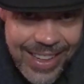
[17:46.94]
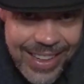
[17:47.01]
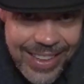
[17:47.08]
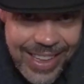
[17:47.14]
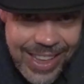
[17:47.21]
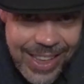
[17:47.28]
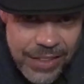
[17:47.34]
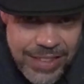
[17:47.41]

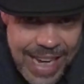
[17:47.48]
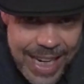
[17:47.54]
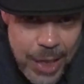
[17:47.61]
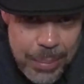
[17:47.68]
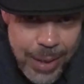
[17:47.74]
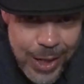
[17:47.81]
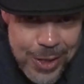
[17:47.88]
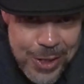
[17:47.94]
He loves
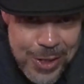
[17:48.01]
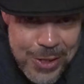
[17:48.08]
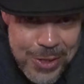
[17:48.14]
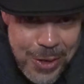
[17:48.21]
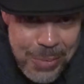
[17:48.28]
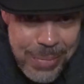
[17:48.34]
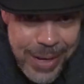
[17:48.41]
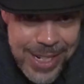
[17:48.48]
acupuncture
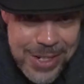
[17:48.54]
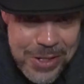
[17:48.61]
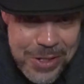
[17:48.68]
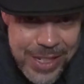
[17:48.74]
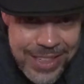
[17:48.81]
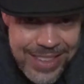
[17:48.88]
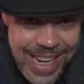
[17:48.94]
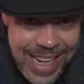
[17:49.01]
so much,
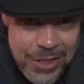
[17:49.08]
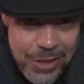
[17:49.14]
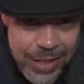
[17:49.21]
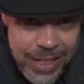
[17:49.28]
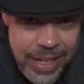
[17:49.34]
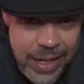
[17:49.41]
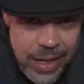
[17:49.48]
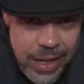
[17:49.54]
he's
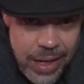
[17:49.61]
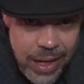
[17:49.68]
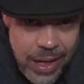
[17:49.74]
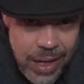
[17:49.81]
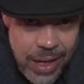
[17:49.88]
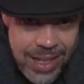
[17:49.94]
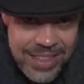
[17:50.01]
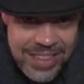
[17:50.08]
actually
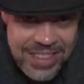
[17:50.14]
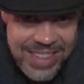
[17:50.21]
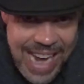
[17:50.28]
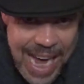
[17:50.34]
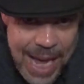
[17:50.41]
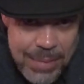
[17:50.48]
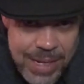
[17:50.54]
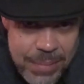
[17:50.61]

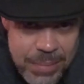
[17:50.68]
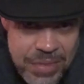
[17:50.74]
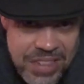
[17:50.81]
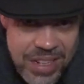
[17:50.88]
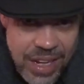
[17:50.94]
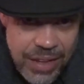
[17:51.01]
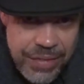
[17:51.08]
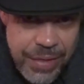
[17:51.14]
stabbed
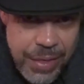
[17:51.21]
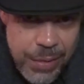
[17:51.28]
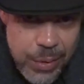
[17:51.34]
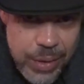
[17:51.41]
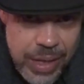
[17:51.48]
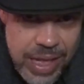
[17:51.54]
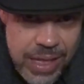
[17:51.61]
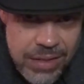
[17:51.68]
himself through
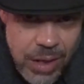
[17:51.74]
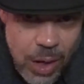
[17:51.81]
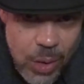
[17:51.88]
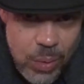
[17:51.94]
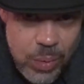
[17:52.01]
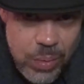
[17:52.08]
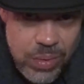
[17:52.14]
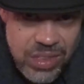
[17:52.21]
his
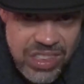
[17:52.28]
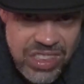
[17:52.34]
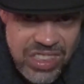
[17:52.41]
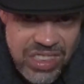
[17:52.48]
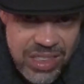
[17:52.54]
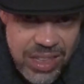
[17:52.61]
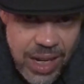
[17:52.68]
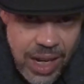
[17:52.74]
own
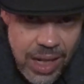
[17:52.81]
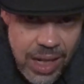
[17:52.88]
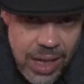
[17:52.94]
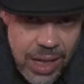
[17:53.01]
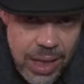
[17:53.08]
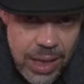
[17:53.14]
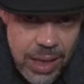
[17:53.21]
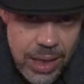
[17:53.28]

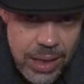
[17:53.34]
skull.